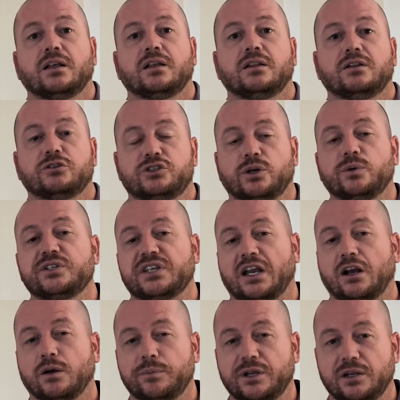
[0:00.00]
there's always
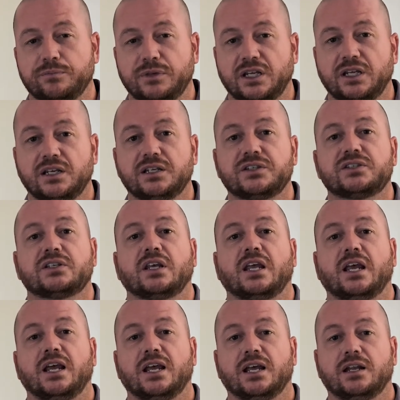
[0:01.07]
Airbnbs
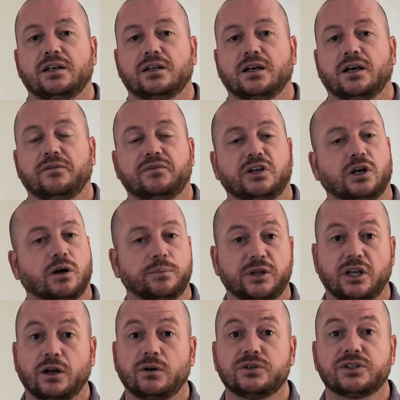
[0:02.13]
and
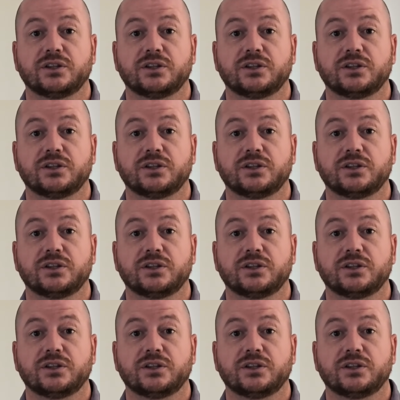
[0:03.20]
VRBOs